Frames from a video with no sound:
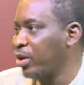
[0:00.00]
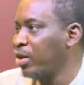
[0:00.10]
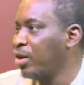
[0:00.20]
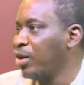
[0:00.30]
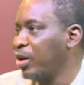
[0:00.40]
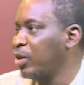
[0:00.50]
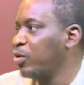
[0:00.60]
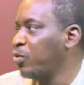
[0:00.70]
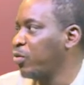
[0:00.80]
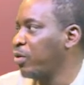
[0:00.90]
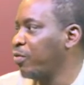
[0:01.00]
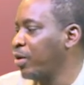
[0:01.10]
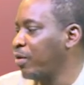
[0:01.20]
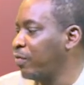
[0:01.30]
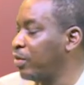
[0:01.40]
Okay. You know,
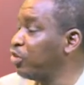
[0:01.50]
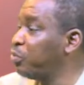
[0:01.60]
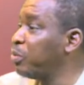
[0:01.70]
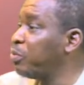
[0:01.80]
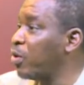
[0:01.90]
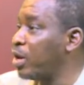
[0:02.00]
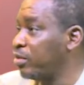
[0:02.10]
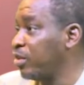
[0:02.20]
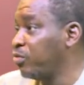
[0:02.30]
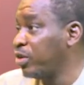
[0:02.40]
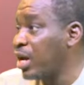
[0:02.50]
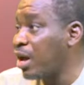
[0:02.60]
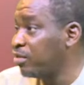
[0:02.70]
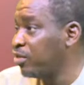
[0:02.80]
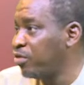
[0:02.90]
if if these people are these
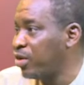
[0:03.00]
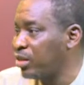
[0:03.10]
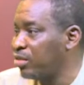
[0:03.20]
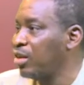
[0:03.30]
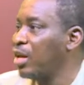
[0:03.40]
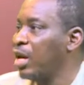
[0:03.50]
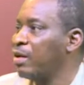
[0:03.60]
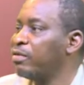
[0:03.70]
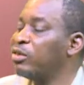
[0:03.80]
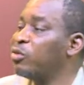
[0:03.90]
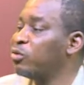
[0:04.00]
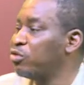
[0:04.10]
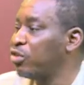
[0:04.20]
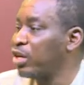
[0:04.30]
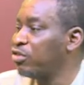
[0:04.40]
recalcitrants, if they don't want
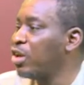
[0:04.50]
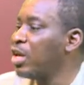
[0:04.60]
to change,